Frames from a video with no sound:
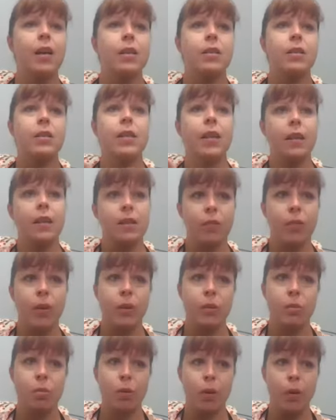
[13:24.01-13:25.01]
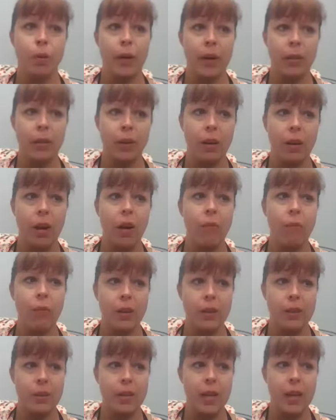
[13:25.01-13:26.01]
6 of us were around a
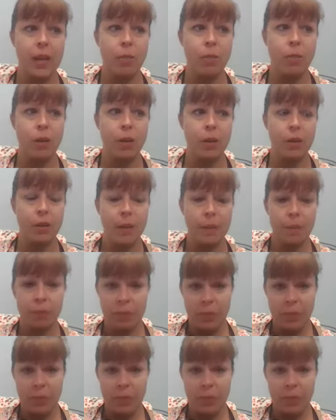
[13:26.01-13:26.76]
conference table.